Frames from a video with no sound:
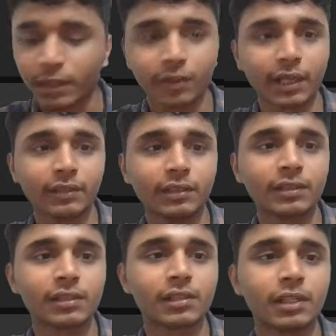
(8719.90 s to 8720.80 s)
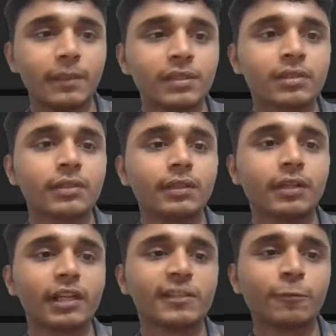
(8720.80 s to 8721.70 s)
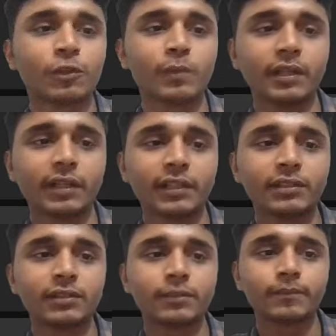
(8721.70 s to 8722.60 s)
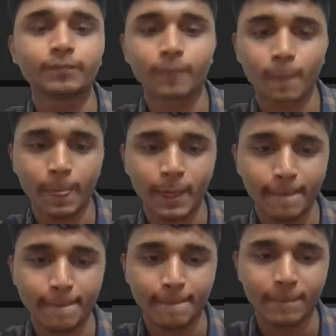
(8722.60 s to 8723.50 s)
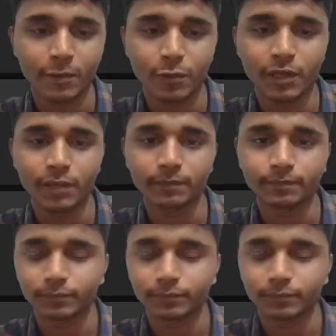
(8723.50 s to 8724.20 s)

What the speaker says: you can try this. Its name is Transpose Matrix. Okay.